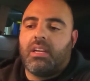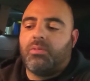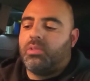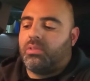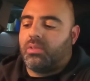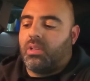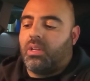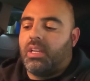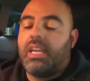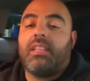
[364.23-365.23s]
I was,
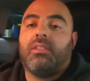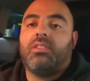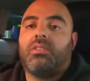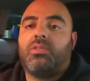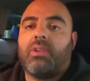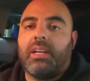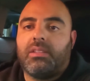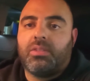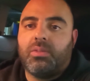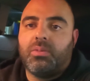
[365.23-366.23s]
again, just
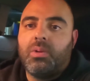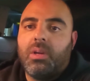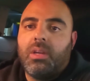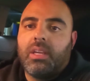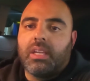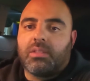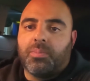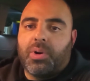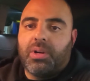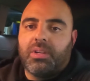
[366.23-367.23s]
trying to get
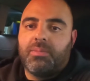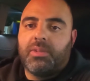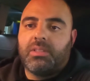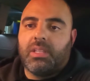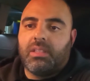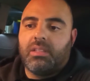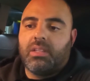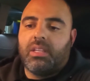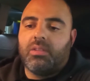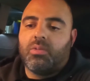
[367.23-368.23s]
some part numbers and,
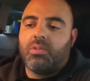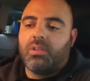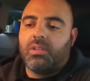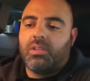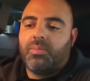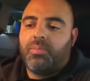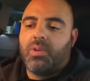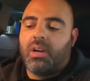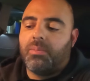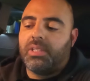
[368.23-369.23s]
and order
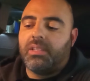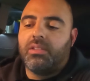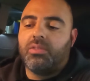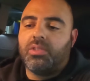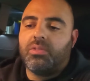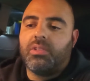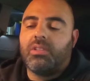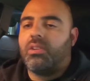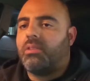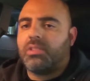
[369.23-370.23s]
probably a new
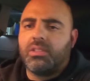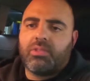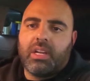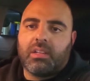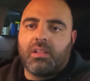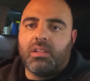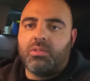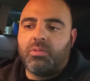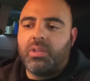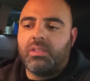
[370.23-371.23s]
unit, or I was going to try to
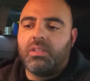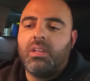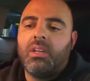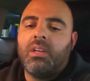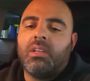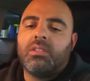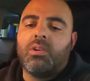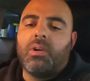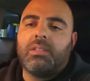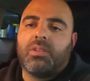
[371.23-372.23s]
clone one,
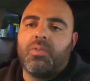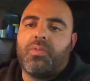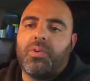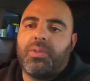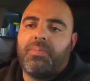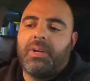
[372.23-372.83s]
so on and so forth.